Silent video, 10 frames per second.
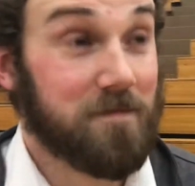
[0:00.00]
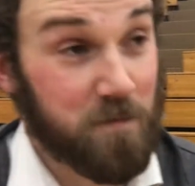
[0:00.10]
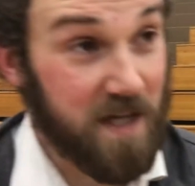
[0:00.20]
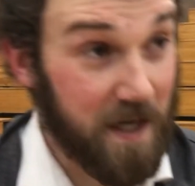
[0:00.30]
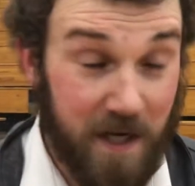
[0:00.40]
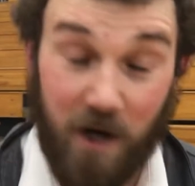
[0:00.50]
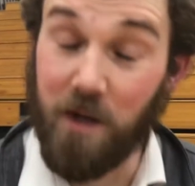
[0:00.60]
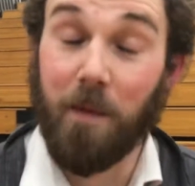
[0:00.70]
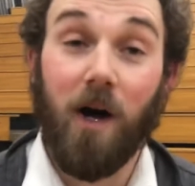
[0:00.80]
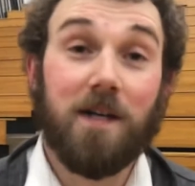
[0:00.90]
Taking care of
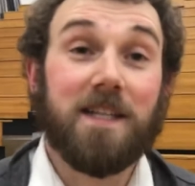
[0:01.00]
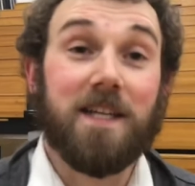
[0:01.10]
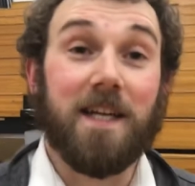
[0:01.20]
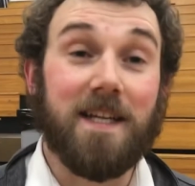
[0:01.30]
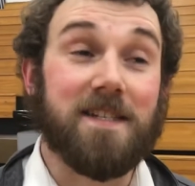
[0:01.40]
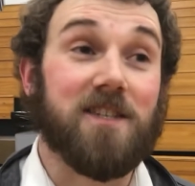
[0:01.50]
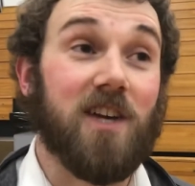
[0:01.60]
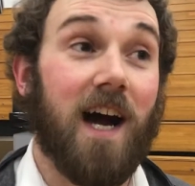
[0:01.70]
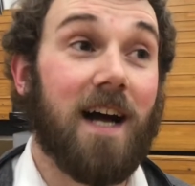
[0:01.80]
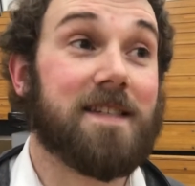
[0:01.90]
the ball, getting easy
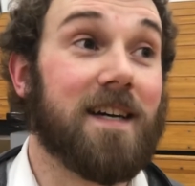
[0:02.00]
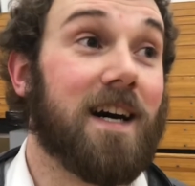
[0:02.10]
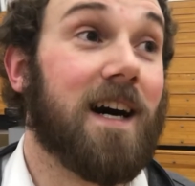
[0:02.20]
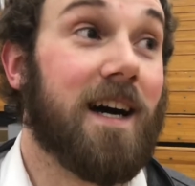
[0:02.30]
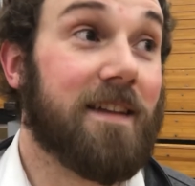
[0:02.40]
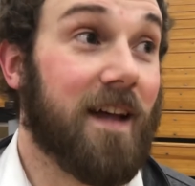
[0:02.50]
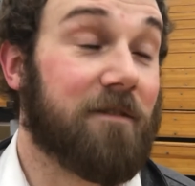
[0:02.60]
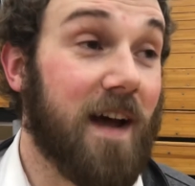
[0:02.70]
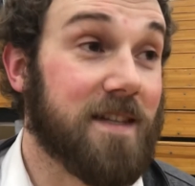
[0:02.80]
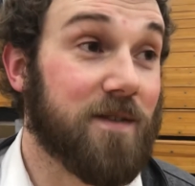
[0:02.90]
shots. In
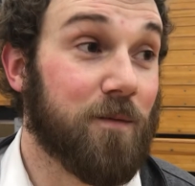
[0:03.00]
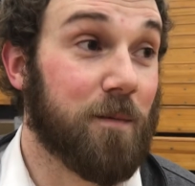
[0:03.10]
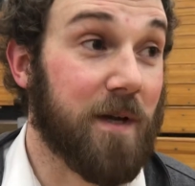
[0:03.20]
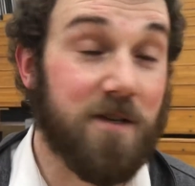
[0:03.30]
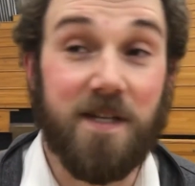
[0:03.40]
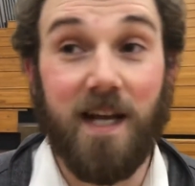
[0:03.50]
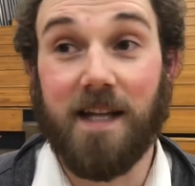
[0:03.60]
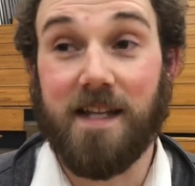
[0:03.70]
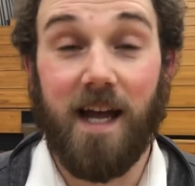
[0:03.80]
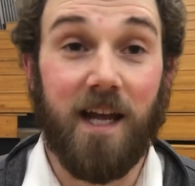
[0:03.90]
fact, when Peterson
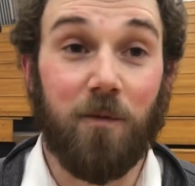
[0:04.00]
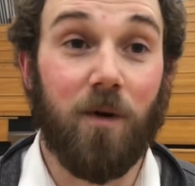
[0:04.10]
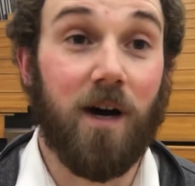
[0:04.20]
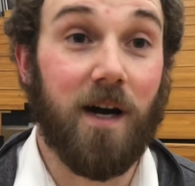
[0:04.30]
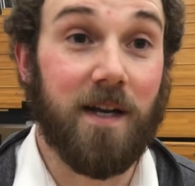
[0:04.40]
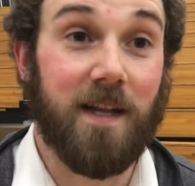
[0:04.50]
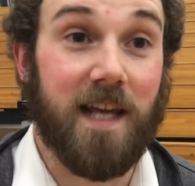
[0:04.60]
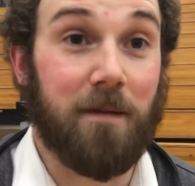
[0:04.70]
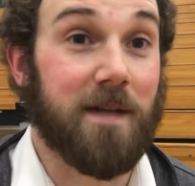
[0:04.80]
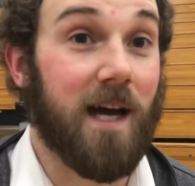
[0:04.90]
got that and one and they
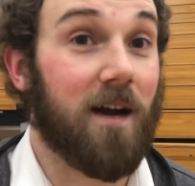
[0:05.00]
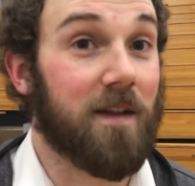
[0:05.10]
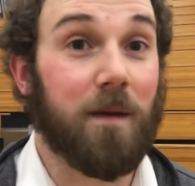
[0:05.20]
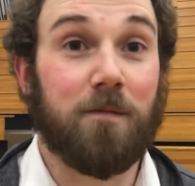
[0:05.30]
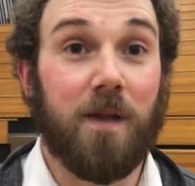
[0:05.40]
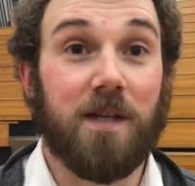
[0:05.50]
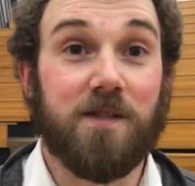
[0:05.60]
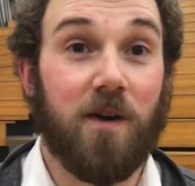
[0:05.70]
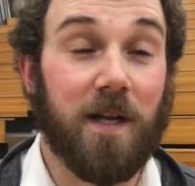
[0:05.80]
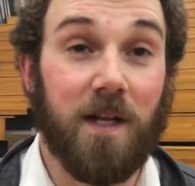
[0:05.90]
came down, they
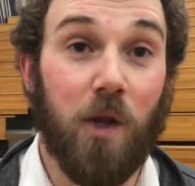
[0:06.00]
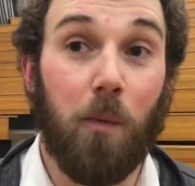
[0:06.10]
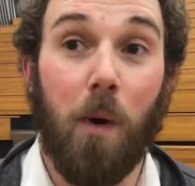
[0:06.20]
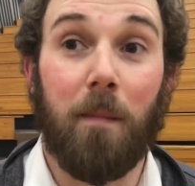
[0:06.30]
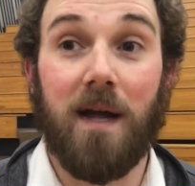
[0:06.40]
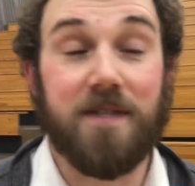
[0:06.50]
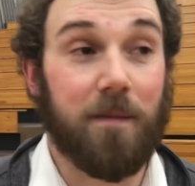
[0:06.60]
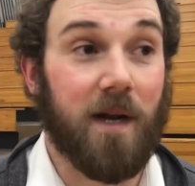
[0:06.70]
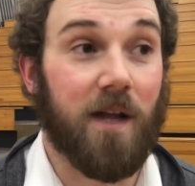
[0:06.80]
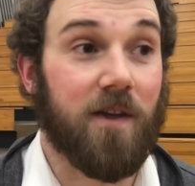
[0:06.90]
started getting a little
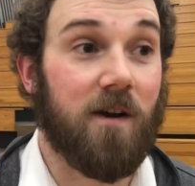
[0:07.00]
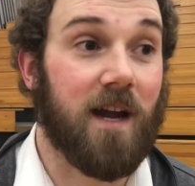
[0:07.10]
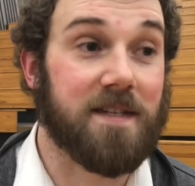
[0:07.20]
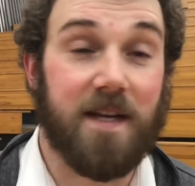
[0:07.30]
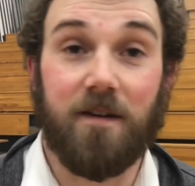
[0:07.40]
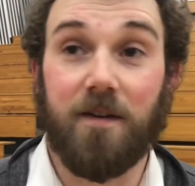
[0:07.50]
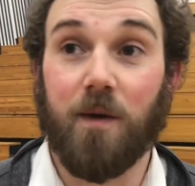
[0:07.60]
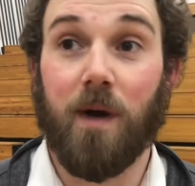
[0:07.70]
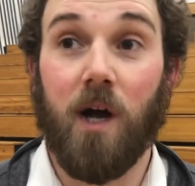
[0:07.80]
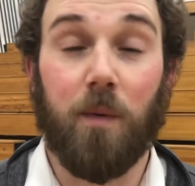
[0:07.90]
momentum, and I thought our guys handled
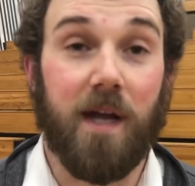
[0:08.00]
it well.